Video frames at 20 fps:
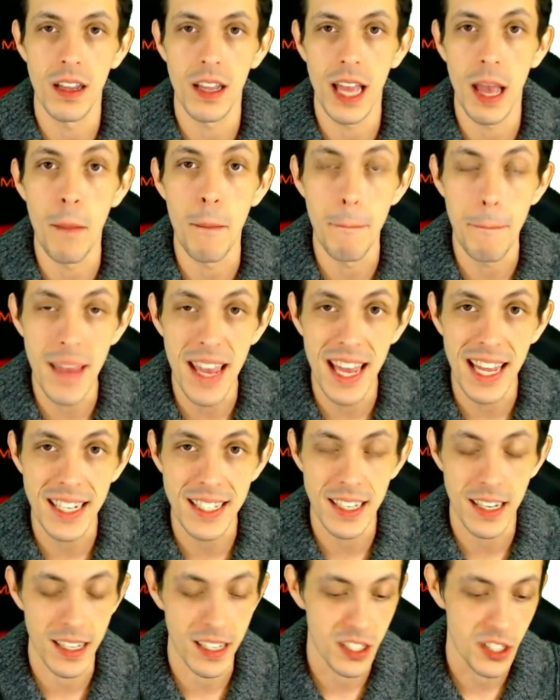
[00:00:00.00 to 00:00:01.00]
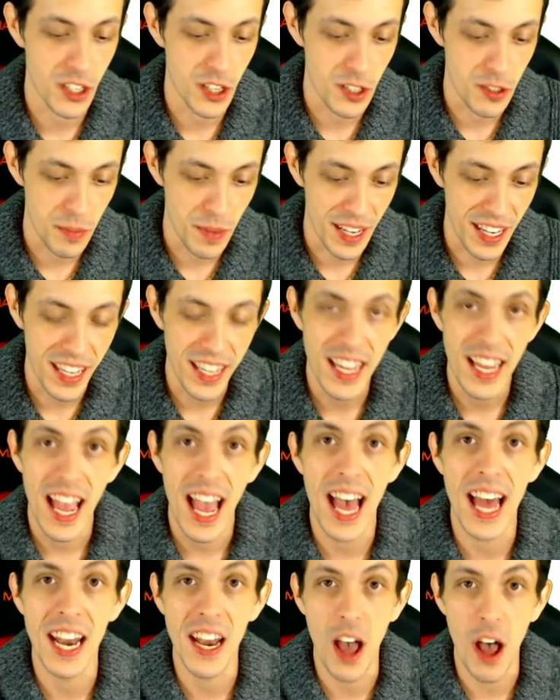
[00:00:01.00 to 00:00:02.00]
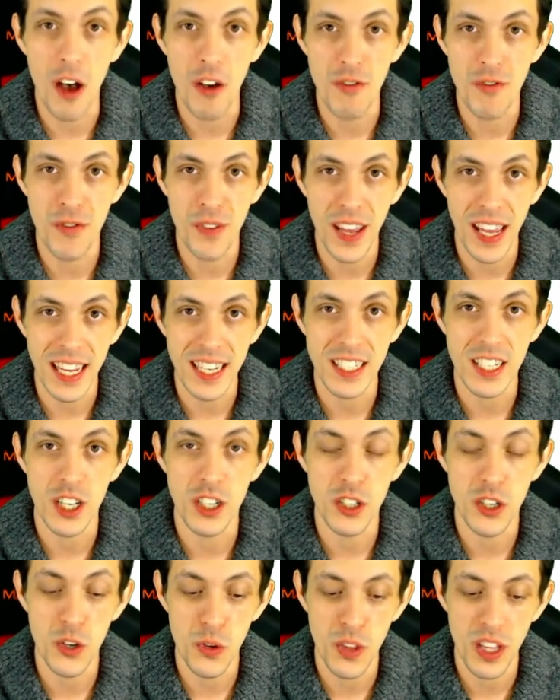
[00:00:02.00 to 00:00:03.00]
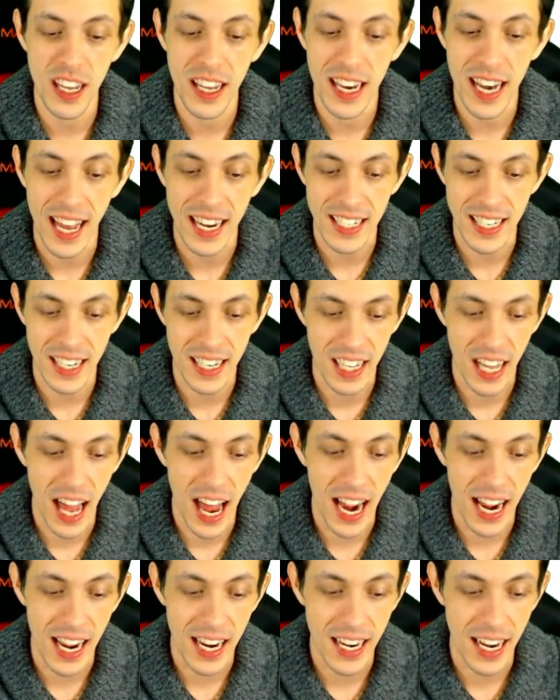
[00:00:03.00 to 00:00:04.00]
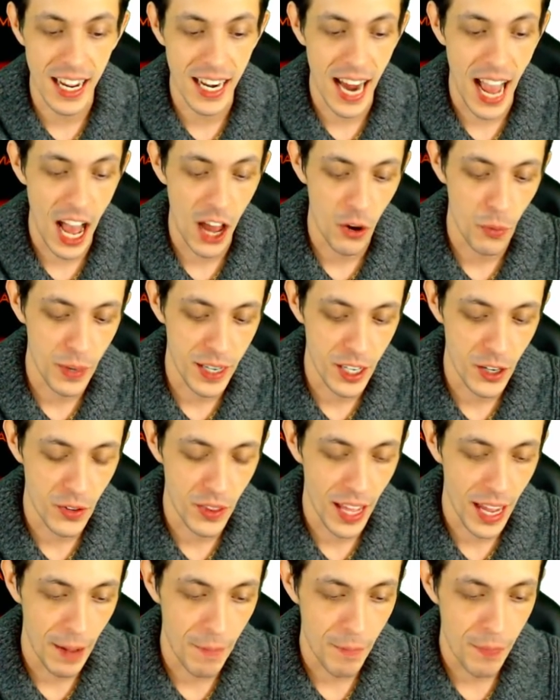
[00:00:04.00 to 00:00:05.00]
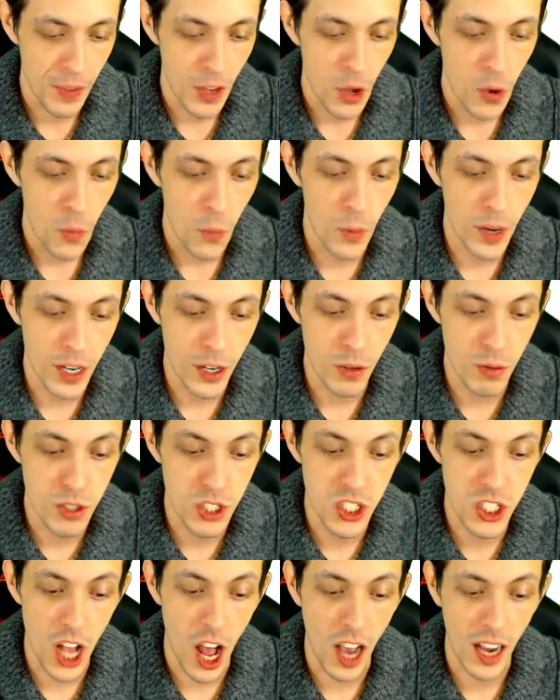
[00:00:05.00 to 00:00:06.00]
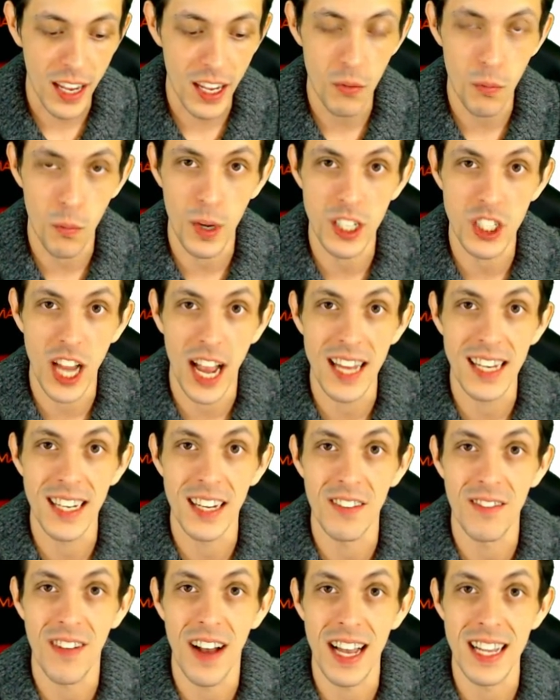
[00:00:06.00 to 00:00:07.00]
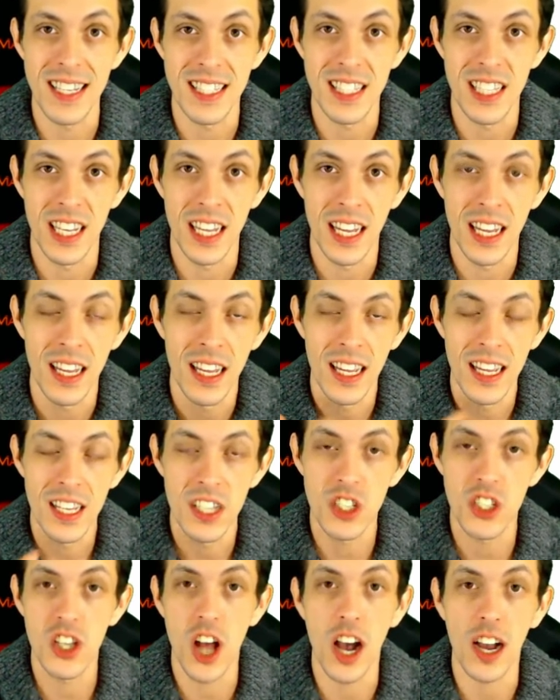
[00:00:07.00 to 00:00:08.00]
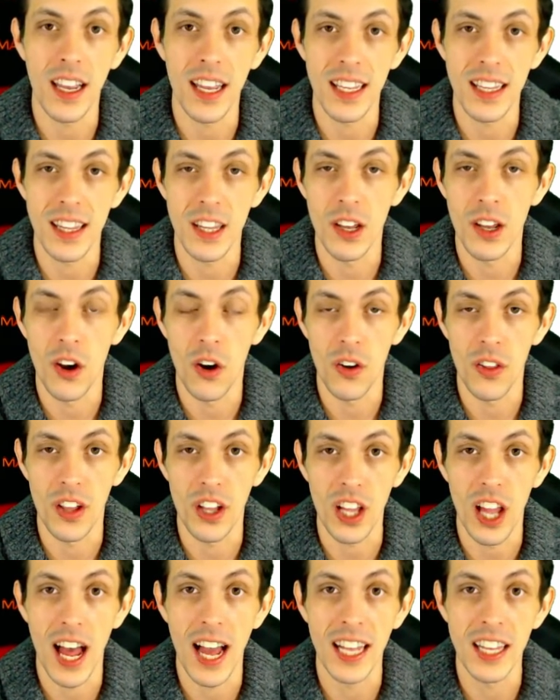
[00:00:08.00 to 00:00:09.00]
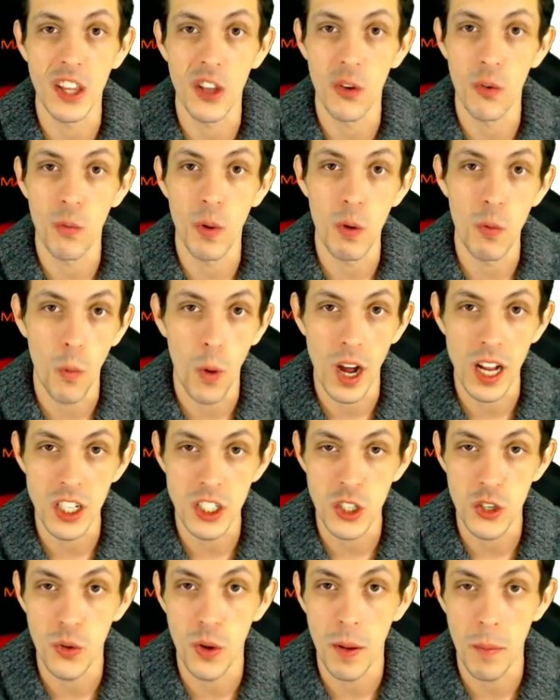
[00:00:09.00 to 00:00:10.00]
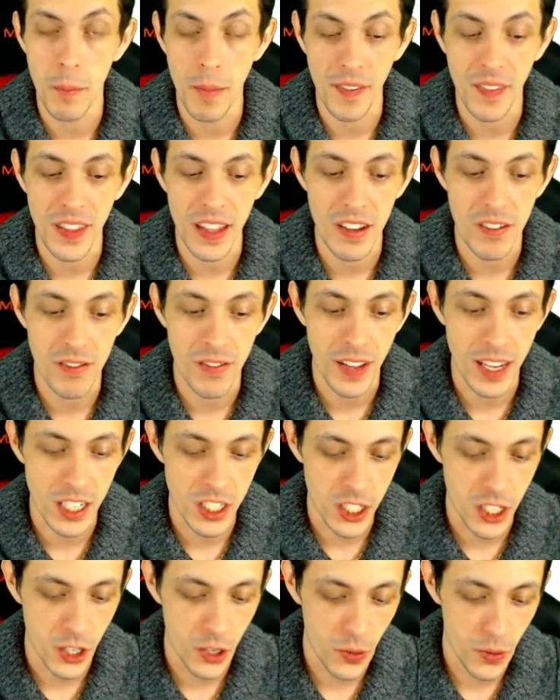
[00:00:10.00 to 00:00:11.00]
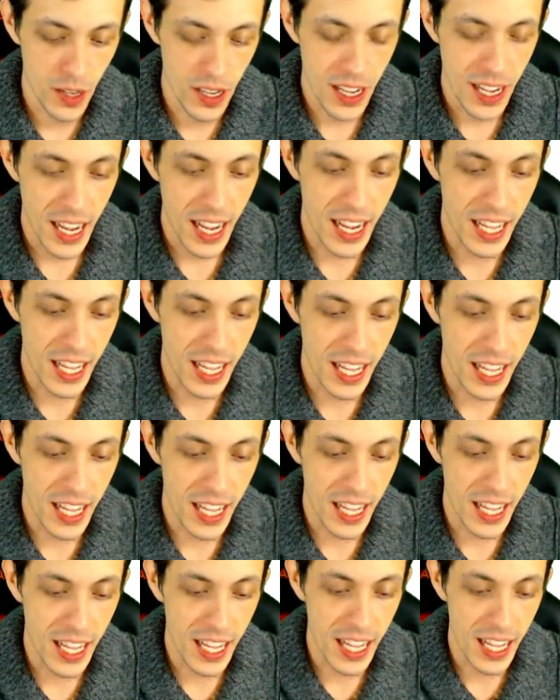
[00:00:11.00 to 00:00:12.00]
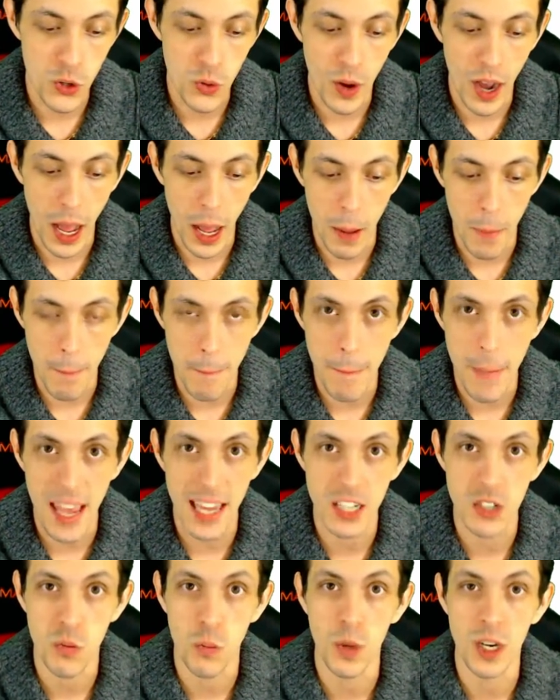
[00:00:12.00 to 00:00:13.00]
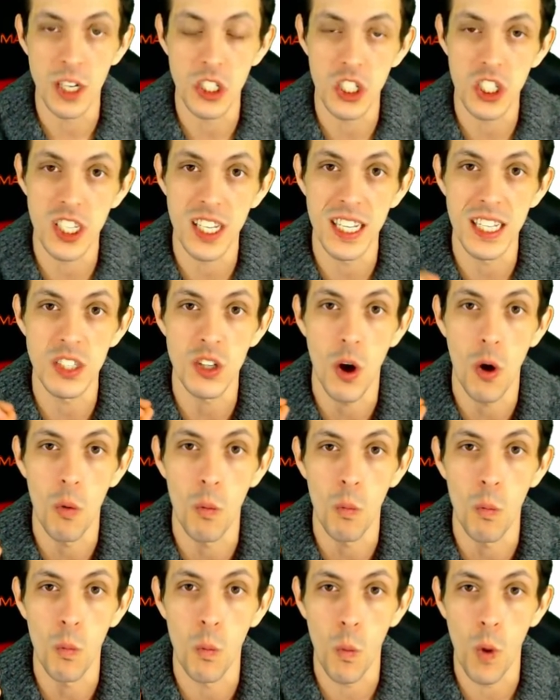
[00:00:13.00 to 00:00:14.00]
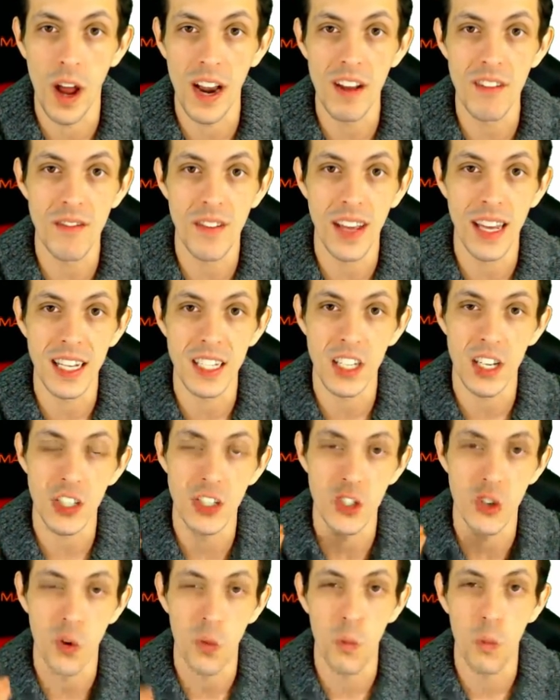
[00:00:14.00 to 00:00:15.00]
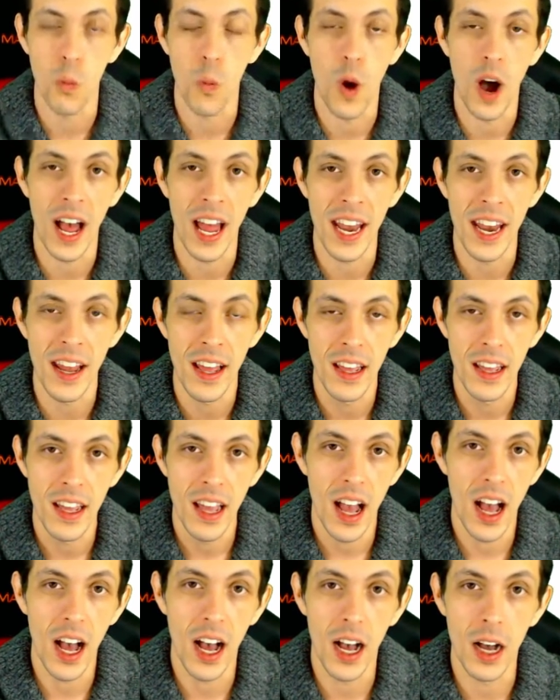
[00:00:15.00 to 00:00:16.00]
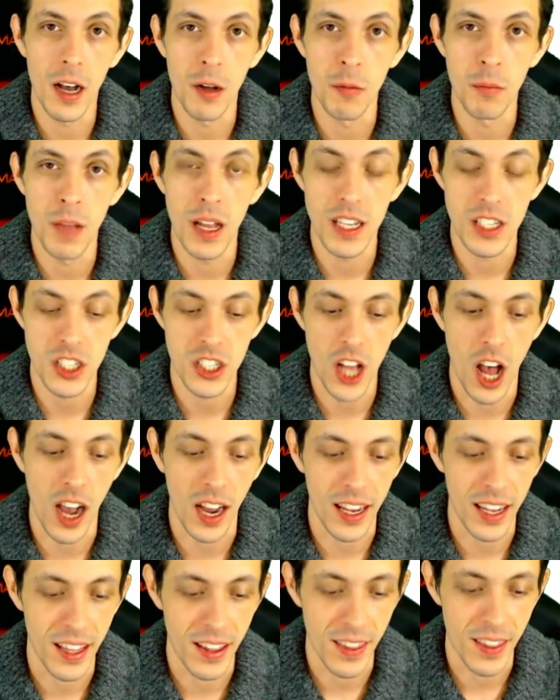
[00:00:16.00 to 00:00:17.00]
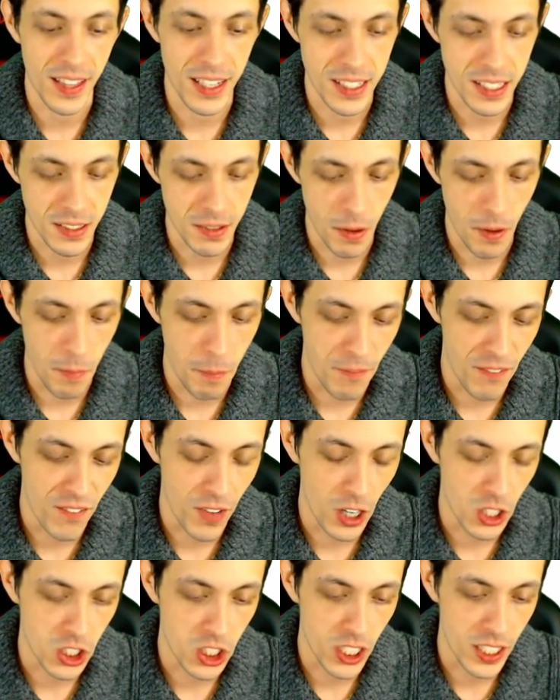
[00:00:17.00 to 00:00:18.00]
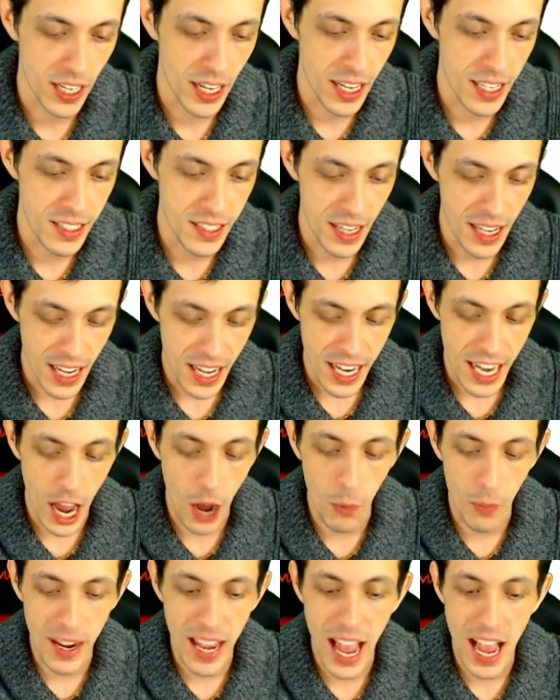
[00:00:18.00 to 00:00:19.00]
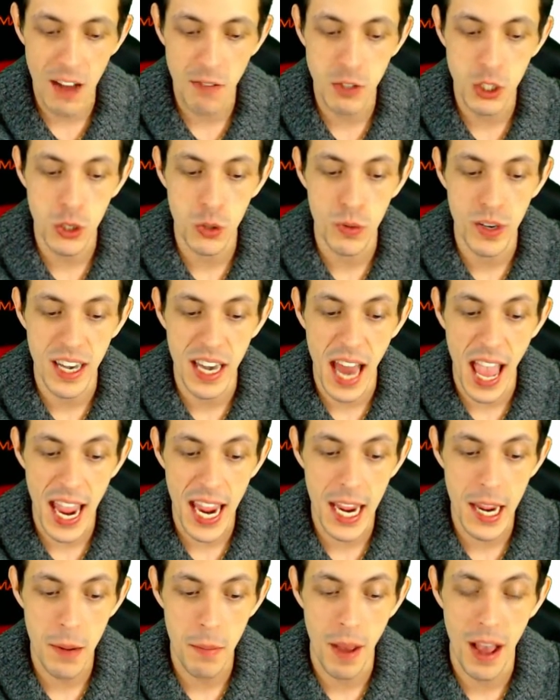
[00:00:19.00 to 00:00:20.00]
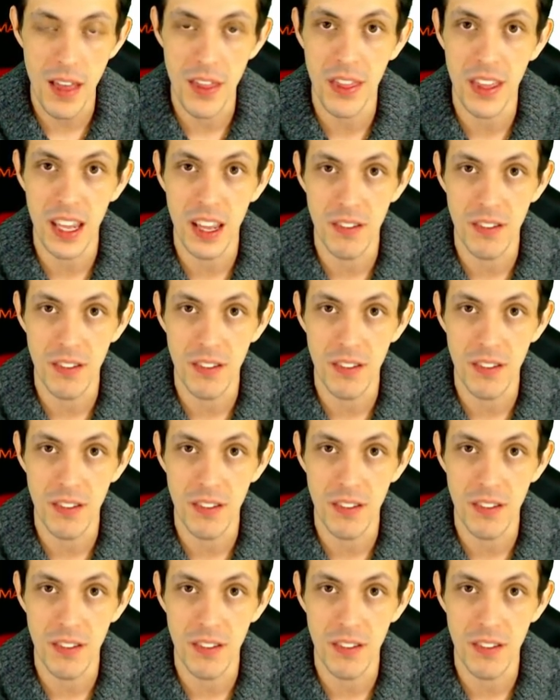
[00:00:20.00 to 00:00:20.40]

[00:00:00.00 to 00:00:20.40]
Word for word: emit, excuse me, an event to the connected client. And how do we do that? We do socket, which identifies the socket that or the client that we want to emit the event to, and then we do emit, which sends one event to one um, socket. This function does. Now we have to name the